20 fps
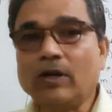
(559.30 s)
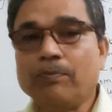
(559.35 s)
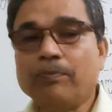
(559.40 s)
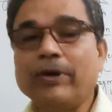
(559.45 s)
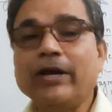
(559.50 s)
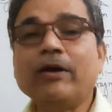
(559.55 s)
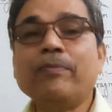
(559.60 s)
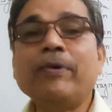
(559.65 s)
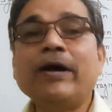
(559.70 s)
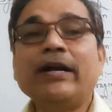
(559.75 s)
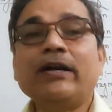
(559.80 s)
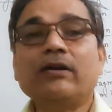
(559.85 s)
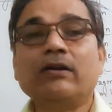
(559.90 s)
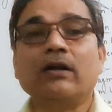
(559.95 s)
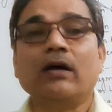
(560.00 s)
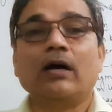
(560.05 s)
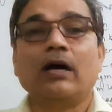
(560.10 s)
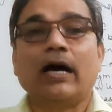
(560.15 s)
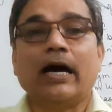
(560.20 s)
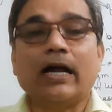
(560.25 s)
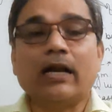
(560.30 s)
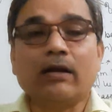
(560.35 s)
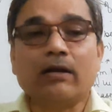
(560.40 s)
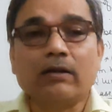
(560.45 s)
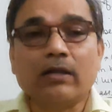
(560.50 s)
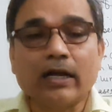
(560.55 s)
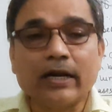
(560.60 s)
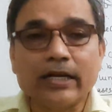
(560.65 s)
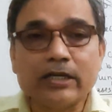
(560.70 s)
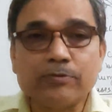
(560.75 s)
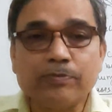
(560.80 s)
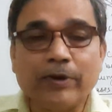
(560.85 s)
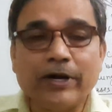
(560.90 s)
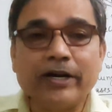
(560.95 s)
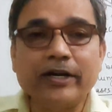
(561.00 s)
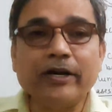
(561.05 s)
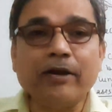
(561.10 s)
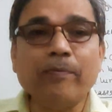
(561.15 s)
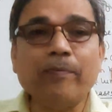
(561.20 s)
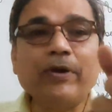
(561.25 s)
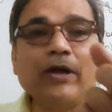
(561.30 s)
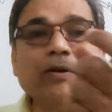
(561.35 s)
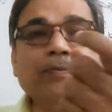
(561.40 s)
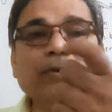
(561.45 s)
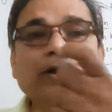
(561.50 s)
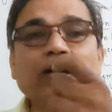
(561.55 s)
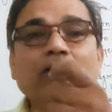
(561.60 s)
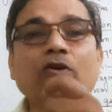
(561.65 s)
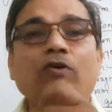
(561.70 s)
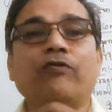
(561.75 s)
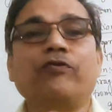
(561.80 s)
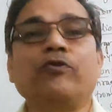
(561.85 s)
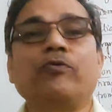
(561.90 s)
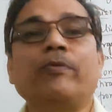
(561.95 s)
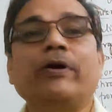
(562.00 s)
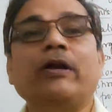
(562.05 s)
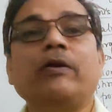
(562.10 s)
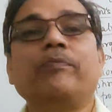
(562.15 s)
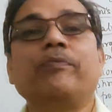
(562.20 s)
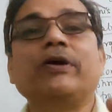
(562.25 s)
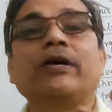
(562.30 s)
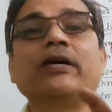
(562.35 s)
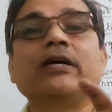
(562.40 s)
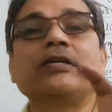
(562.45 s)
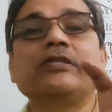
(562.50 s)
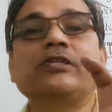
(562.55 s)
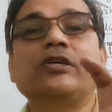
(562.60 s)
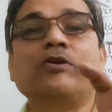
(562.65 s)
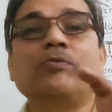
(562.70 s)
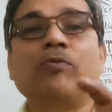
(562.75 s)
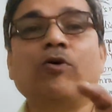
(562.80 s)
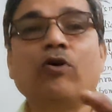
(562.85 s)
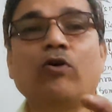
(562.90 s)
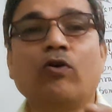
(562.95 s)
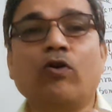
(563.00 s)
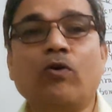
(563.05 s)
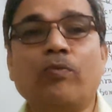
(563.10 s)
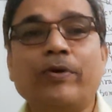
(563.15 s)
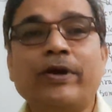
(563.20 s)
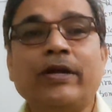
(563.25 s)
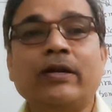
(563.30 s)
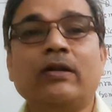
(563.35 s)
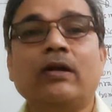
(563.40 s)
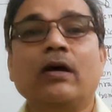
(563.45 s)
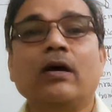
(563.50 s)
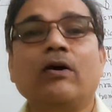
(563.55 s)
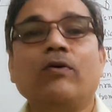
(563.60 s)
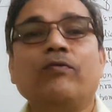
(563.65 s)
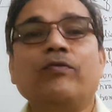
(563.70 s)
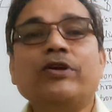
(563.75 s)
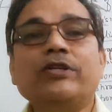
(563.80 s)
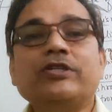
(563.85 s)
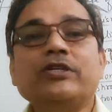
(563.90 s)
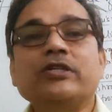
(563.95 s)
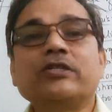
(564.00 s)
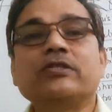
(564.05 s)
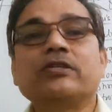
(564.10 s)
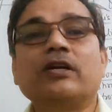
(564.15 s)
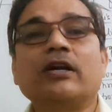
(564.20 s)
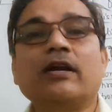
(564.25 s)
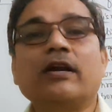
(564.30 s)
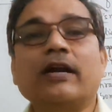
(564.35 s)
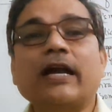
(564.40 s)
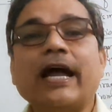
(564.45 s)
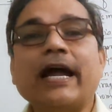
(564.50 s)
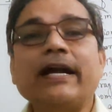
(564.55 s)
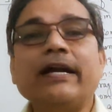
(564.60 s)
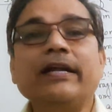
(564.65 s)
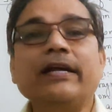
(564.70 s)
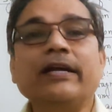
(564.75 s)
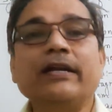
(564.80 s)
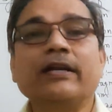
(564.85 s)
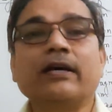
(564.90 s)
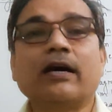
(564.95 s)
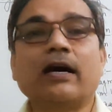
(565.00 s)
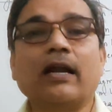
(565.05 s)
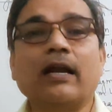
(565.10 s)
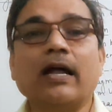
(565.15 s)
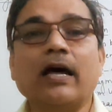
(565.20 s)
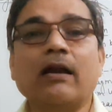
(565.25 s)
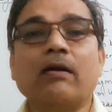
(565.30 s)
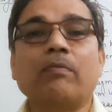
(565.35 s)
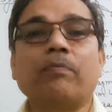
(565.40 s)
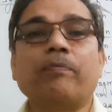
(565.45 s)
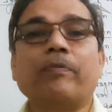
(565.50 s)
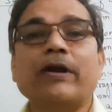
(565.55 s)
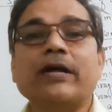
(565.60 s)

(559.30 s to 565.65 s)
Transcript: pigment. And the respiratory pigment of human being is hemoglobin, which is red in color,